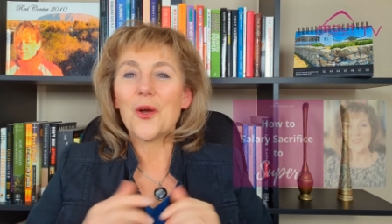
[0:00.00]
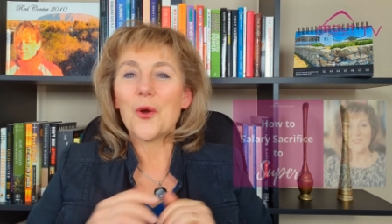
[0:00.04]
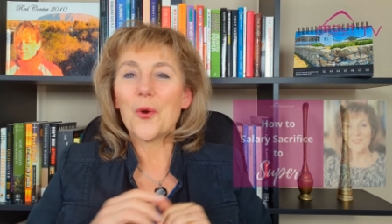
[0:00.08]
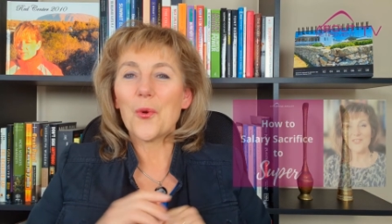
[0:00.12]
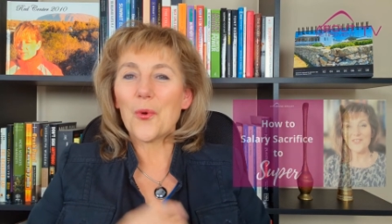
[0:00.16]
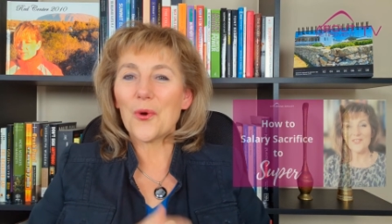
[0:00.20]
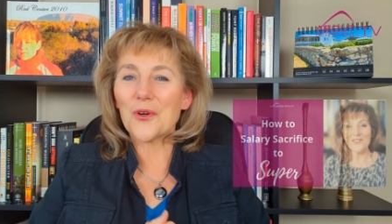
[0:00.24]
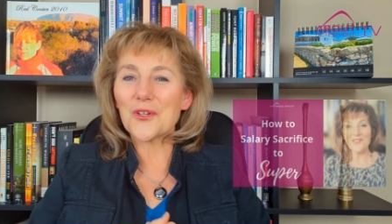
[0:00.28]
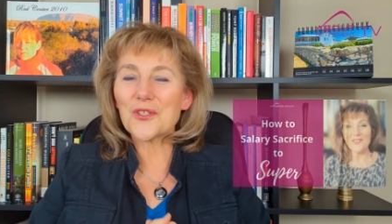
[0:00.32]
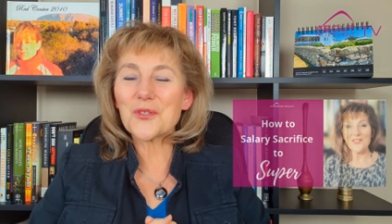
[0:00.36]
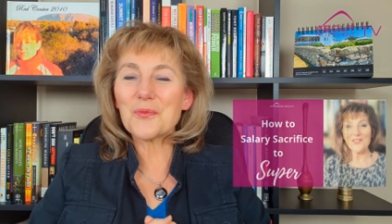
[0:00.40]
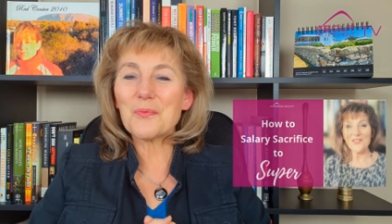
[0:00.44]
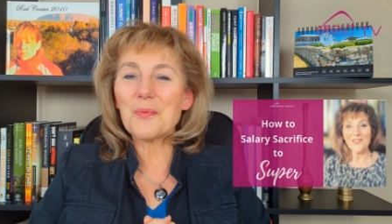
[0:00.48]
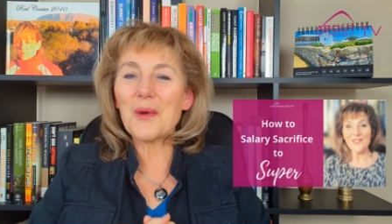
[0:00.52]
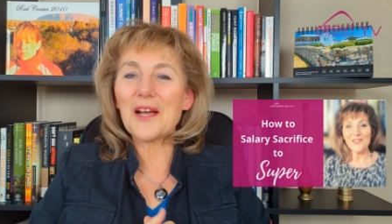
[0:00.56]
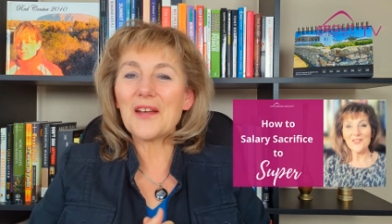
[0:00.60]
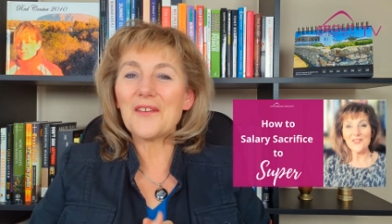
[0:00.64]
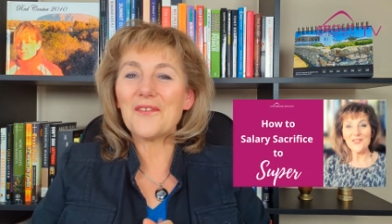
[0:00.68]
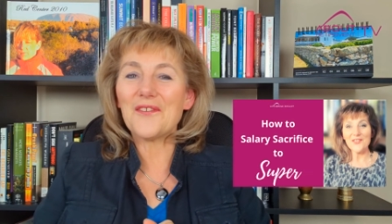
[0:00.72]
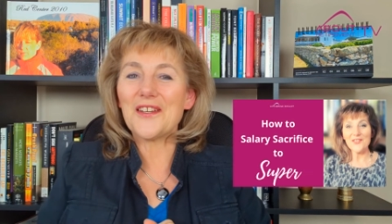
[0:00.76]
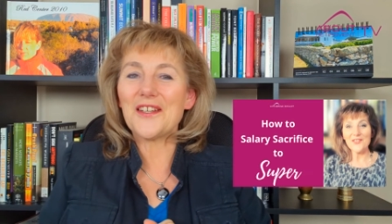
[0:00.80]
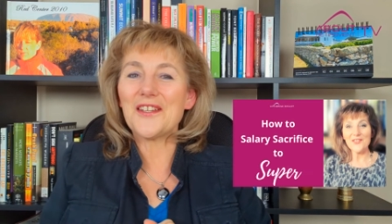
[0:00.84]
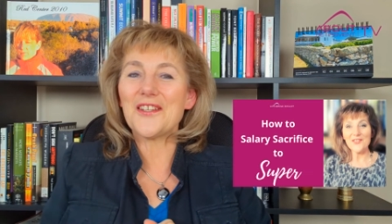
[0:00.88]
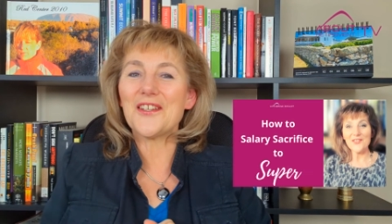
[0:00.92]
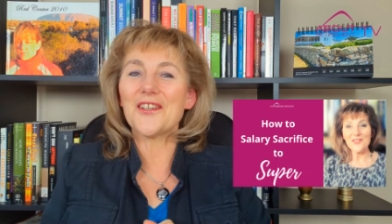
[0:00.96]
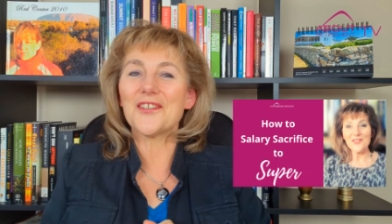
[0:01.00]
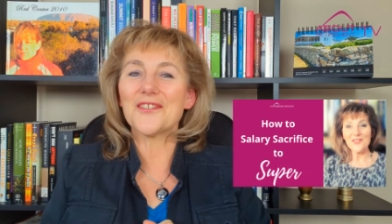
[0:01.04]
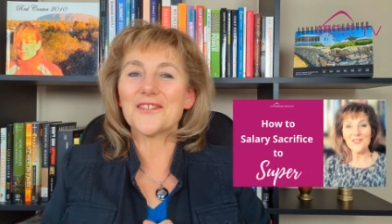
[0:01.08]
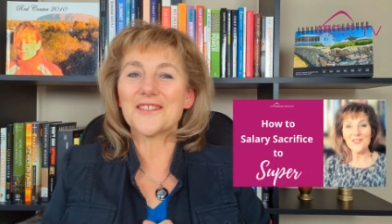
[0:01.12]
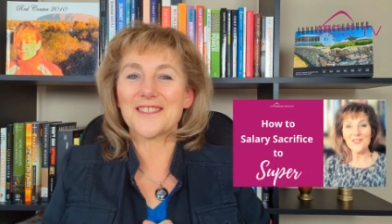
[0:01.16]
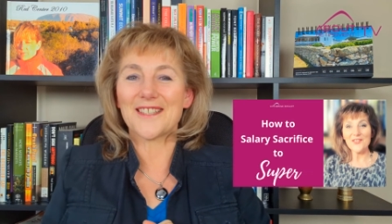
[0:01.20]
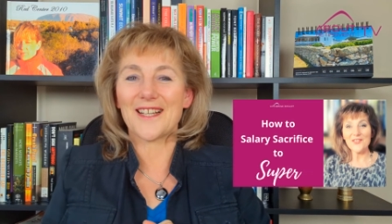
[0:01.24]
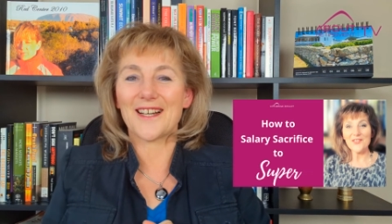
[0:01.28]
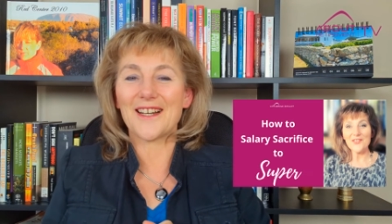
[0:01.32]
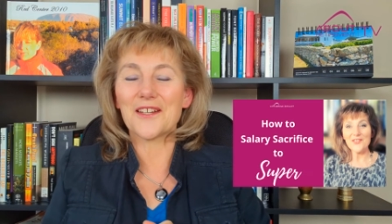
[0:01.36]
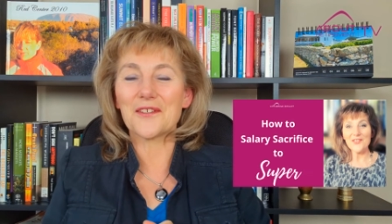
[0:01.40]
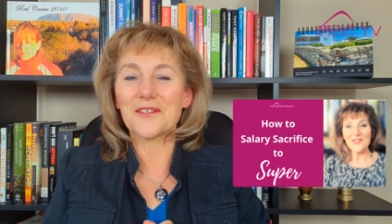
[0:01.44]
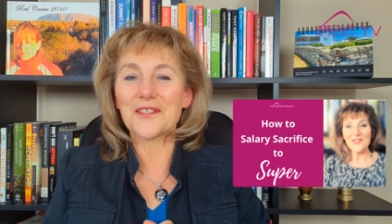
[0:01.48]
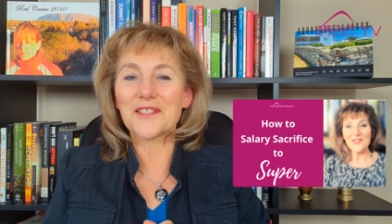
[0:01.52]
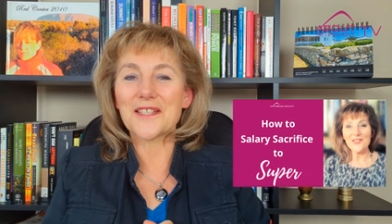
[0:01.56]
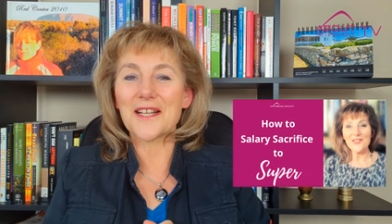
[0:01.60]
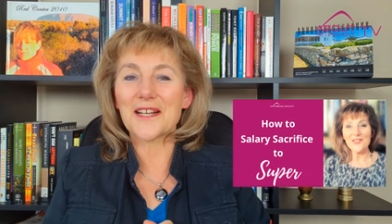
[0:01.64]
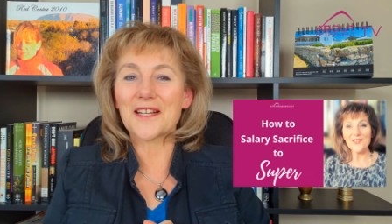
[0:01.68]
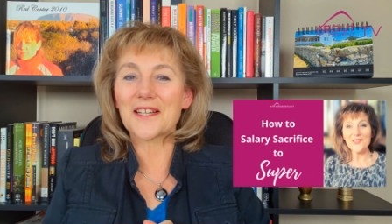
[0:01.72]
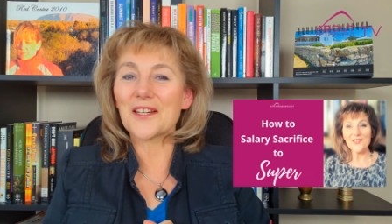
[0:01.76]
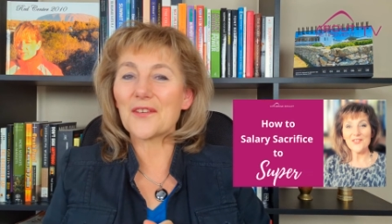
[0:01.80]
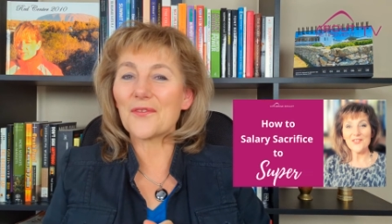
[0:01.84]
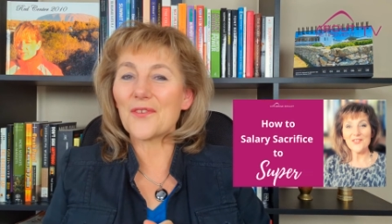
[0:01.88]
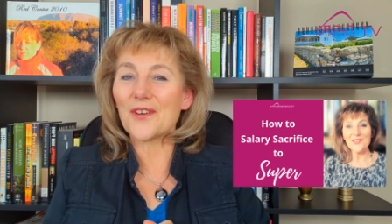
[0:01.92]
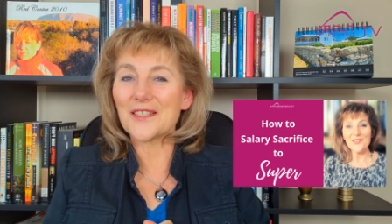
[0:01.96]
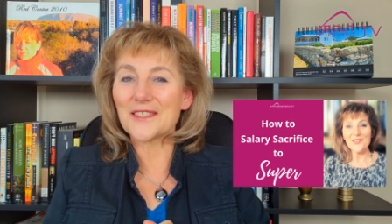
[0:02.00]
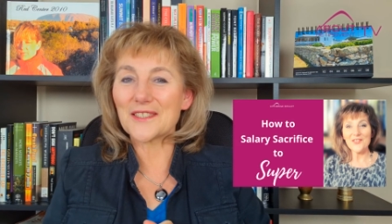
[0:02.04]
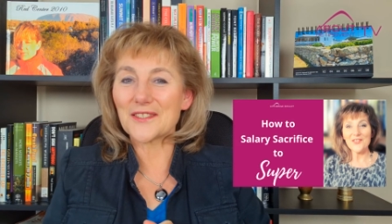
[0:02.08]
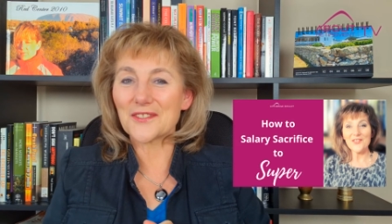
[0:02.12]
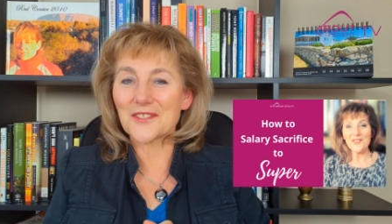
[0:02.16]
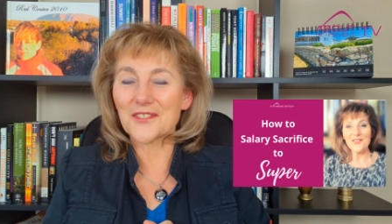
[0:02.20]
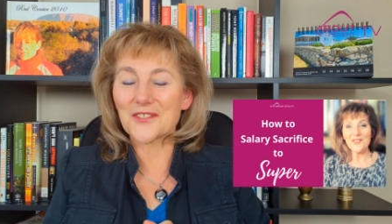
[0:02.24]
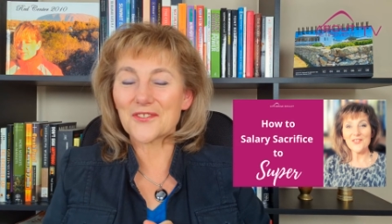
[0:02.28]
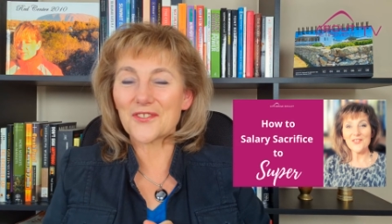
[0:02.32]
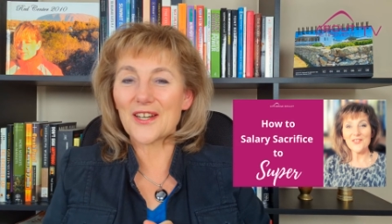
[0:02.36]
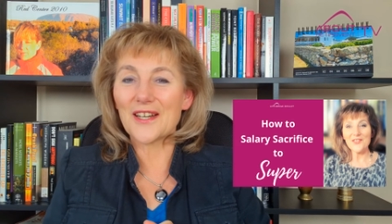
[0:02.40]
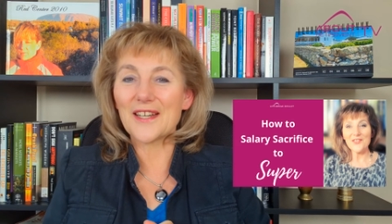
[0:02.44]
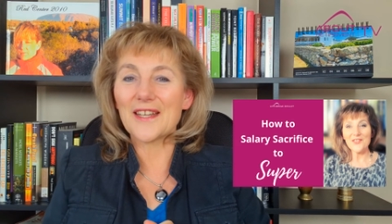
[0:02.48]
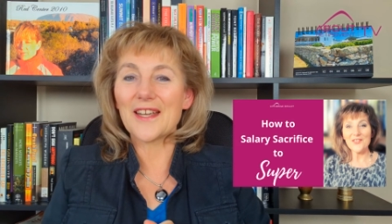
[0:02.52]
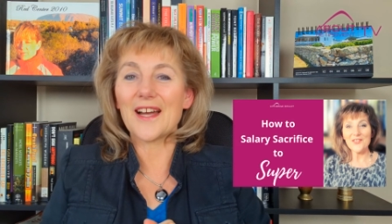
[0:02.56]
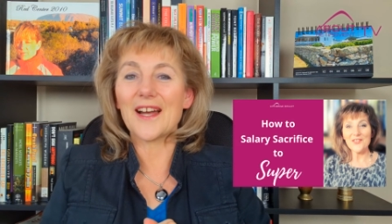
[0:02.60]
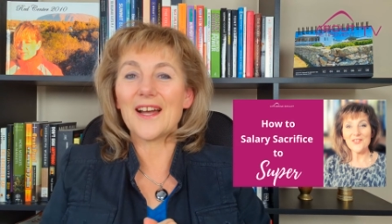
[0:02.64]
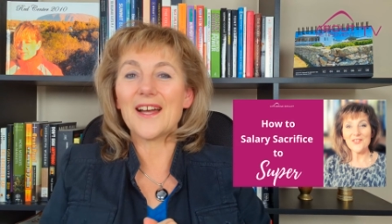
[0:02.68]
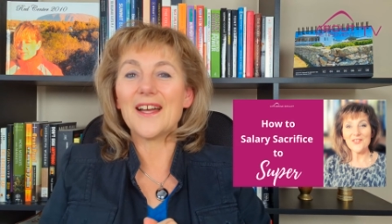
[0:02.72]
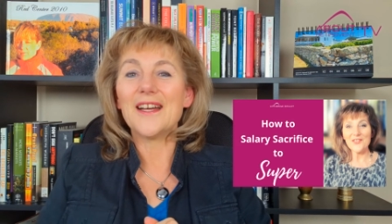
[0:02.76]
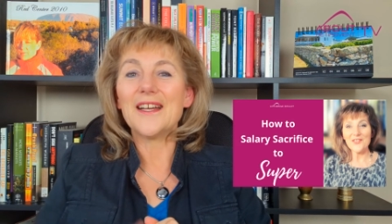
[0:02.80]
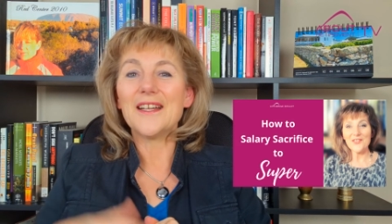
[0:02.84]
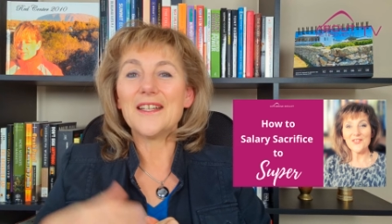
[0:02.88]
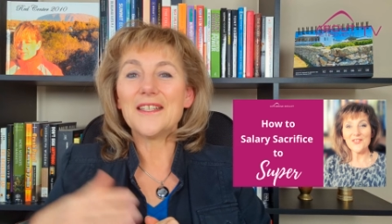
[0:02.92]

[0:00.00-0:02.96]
watch my video Salary Sacrifice Australia,